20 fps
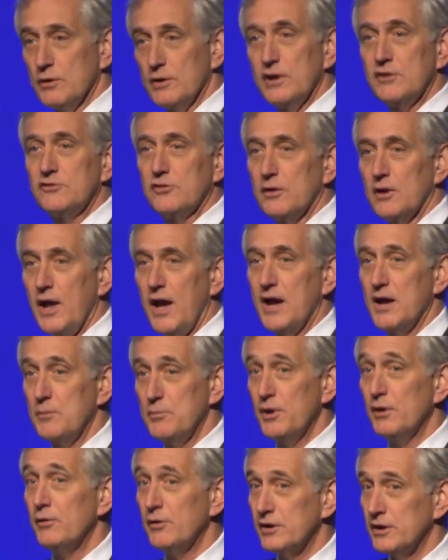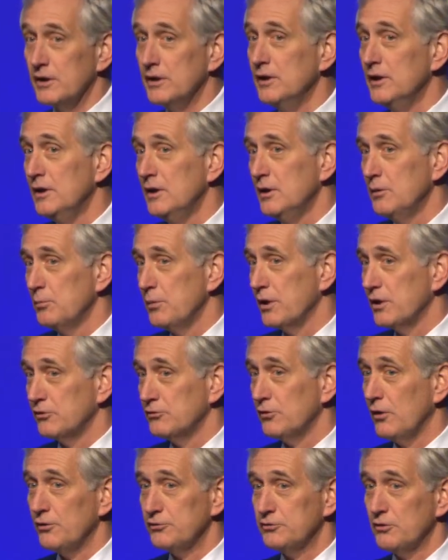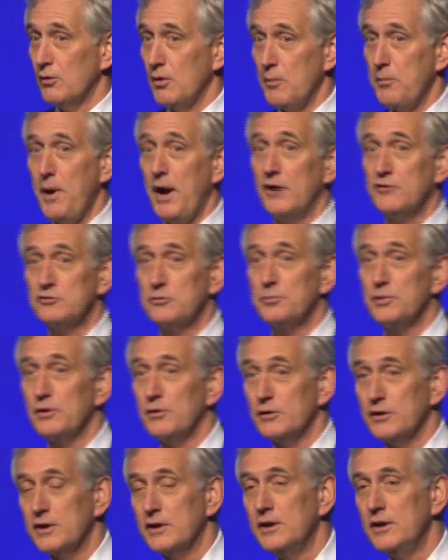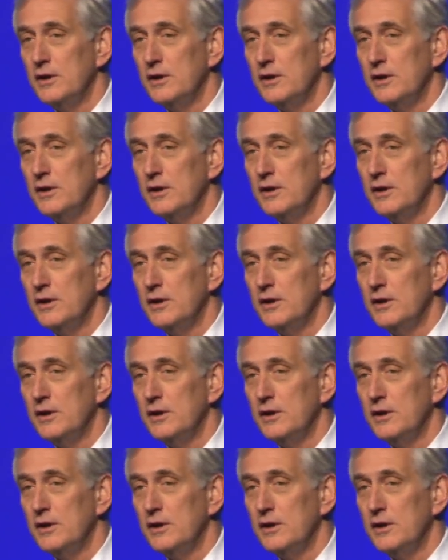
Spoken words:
It's a liability, but it's also a possibility